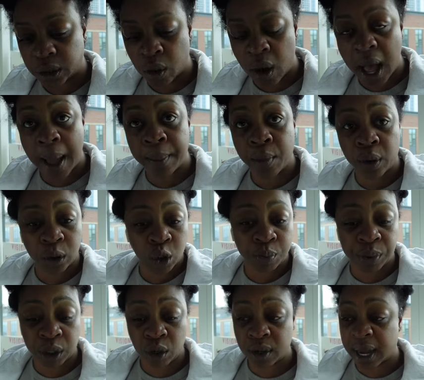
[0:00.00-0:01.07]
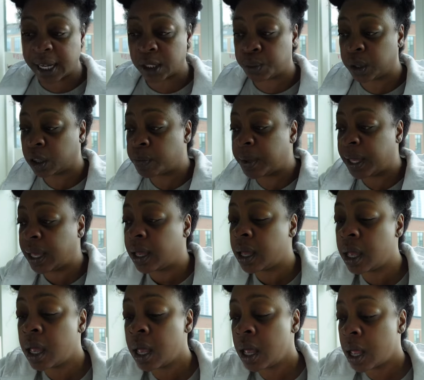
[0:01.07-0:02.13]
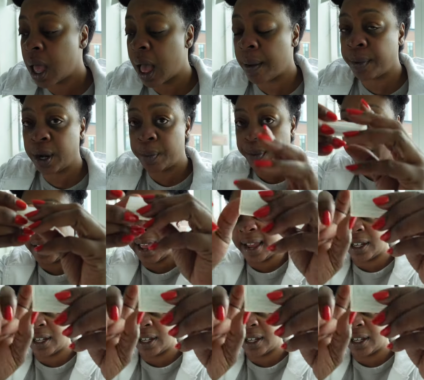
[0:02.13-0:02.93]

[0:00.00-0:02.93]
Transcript: so I'm going to bring you guys with me. I'm gonna bring an